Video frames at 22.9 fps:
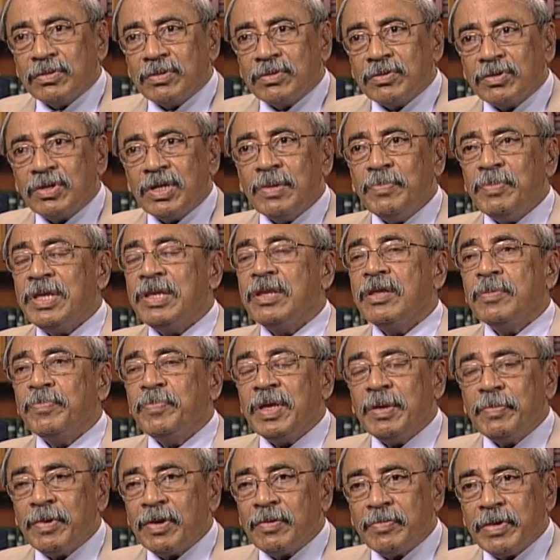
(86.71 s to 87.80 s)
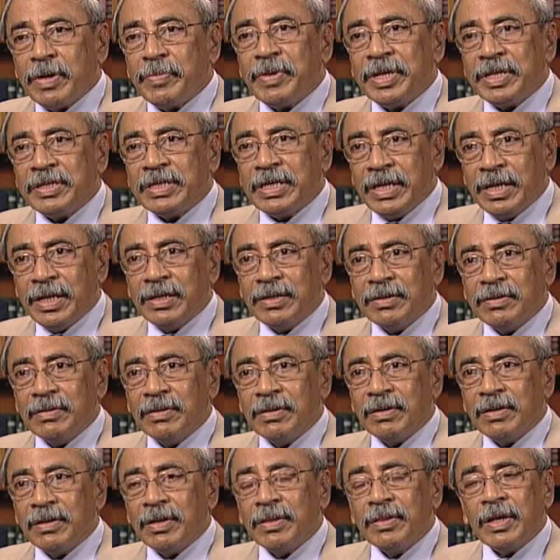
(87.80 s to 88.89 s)
Three million people were been killed
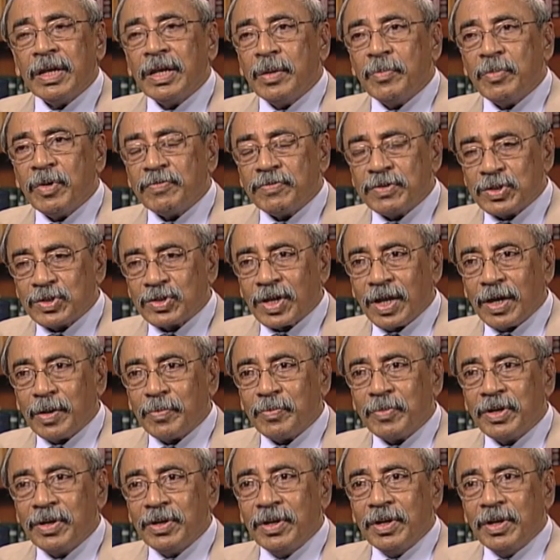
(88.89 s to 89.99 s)
in the name of Islam.